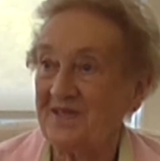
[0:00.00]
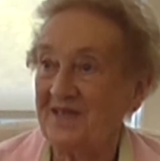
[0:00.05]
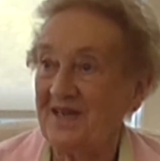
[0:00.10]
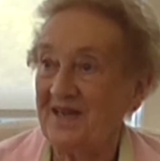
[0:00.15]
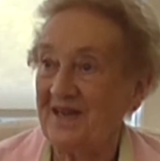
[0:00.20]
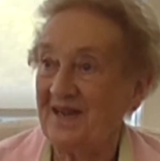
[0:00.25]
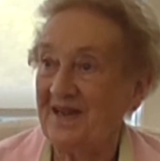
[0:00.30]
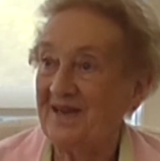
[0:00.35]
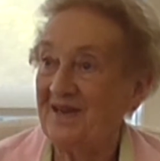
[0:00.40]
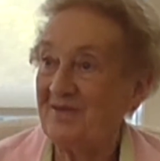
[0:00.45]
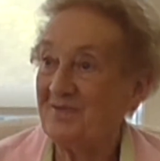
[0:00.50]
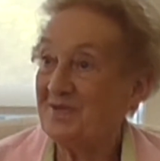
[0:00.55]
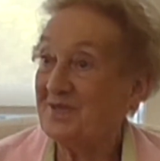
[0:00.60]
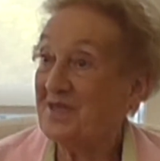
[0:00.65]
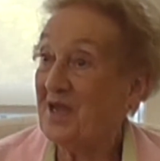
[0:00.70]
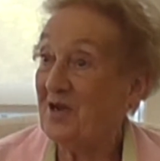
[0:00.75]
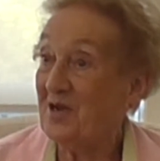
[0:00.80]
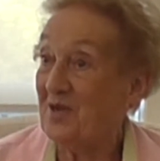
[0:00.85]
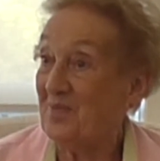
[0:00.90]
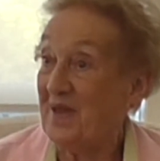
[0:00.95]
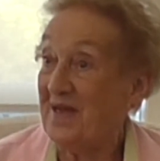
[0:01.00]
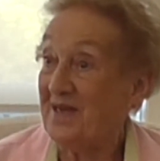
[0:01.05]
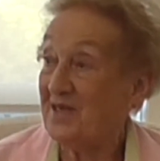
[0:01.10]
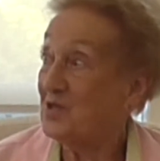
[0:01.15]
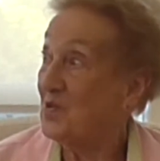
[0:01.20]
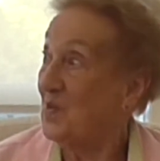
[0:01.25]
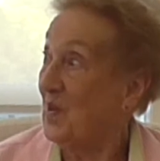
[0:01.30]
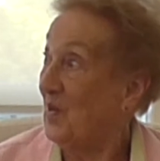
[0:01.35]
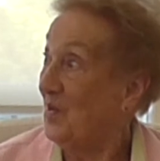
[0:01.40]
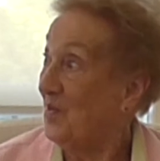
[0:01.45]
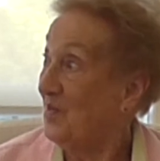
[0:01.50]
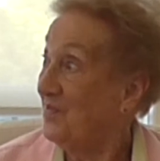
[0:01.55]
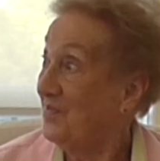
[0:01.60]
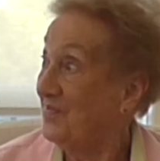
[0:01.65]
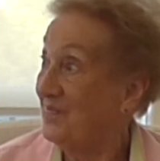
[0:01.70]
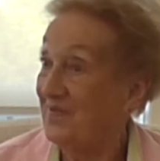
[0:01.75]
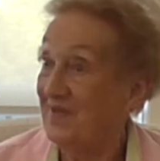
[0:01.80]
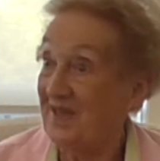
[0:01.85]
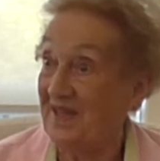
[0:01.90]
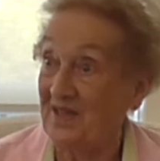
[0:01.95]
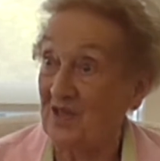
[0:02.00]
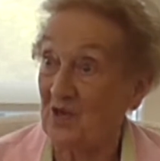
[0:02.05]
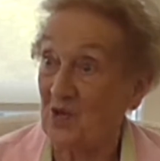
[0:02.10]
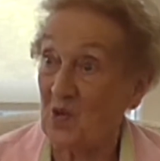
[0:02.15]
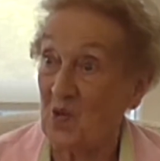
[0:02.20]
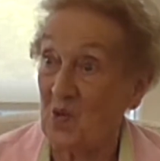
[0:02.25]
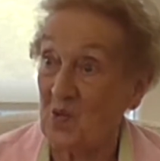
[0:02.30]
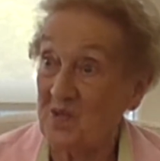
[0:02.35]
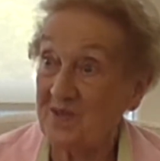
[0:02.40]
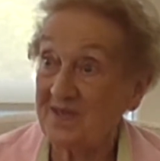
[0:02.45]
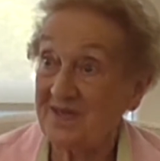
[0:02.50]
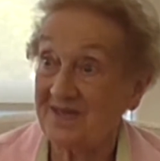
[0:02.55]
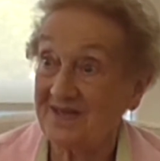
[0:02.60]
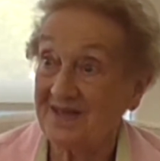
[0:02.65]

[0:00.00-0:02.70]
And it was only about 12 in the course.